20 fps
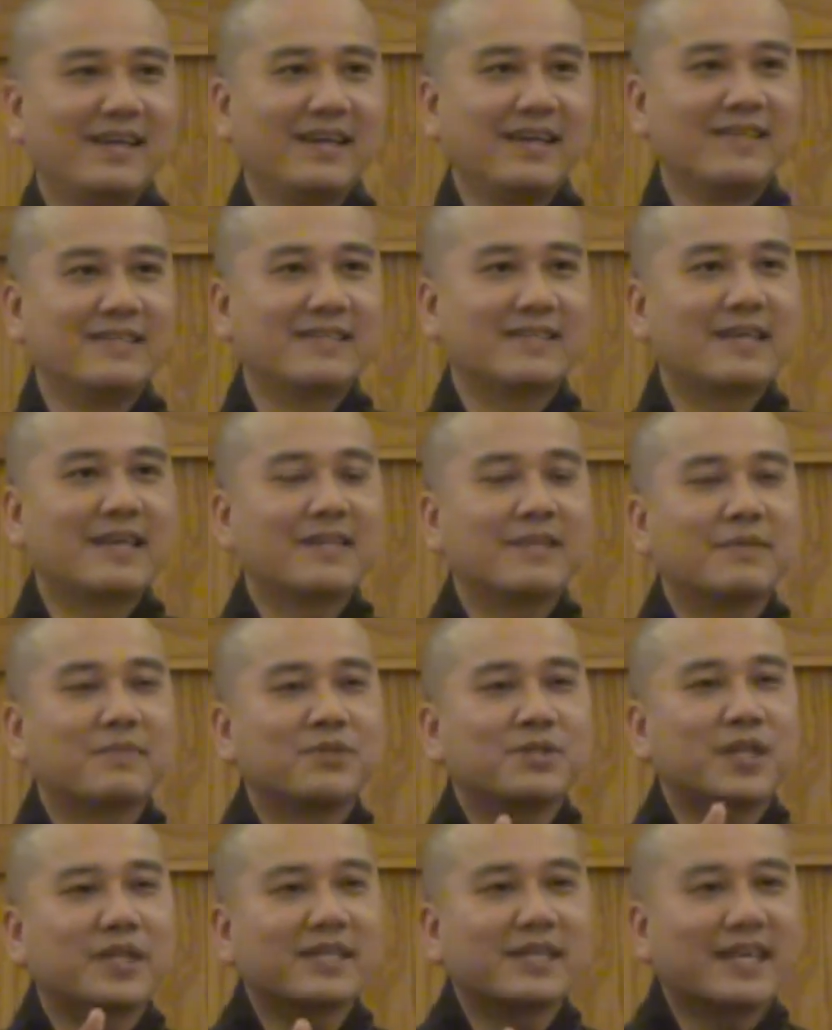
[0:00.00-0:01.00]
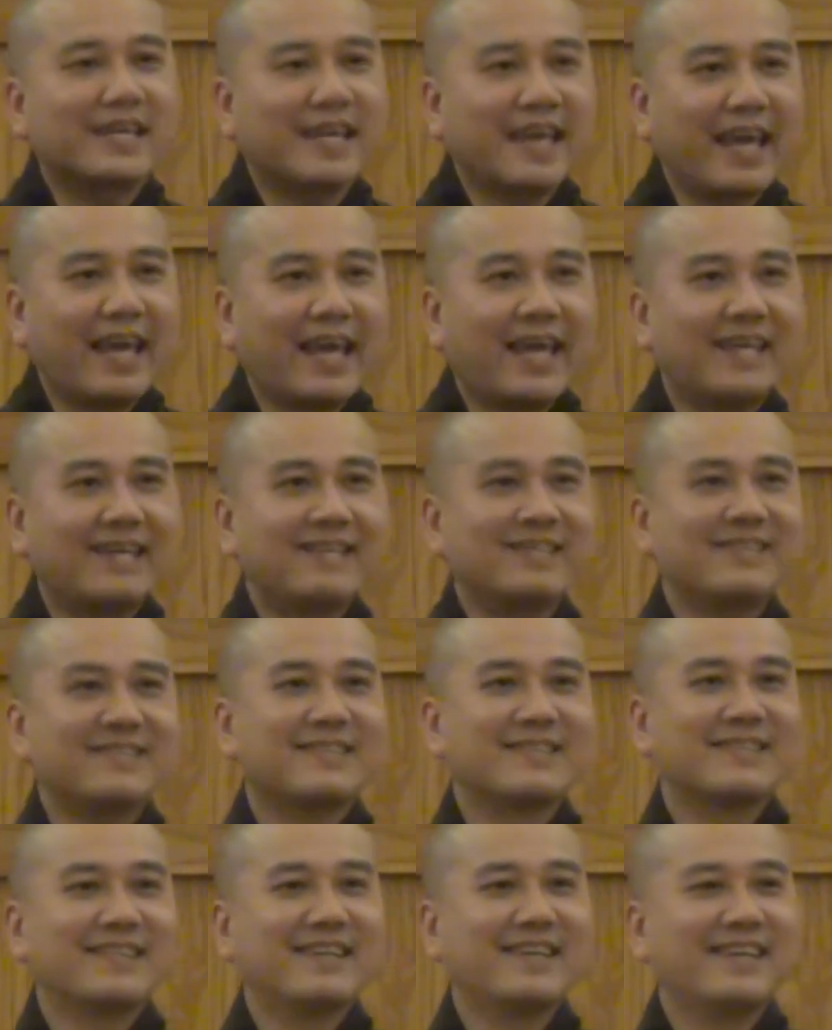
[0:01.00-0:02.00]
Instead of shaking
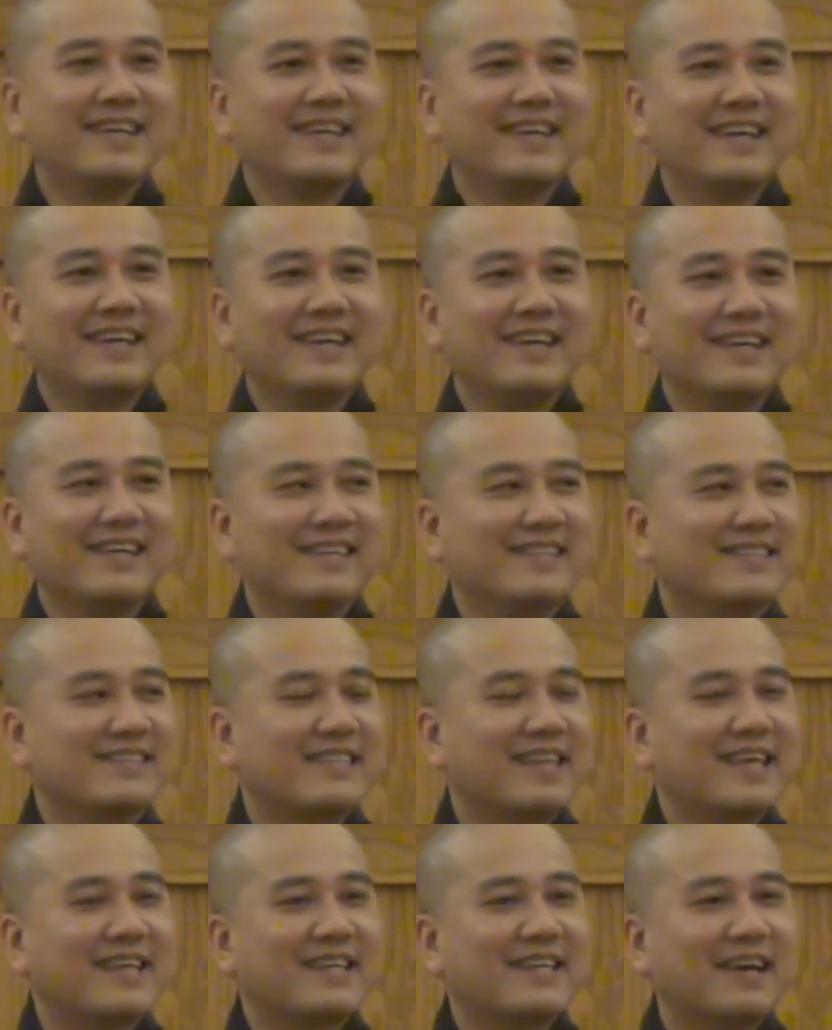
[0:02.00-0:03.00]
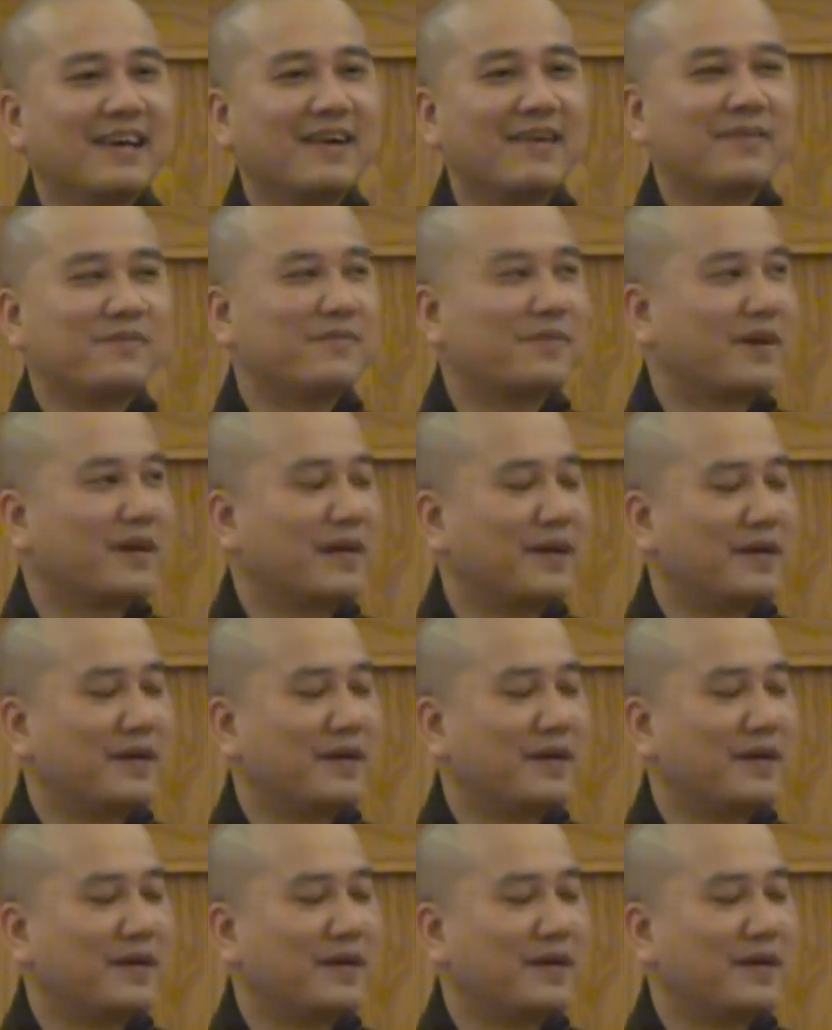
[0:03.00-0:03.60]
hands, instead of,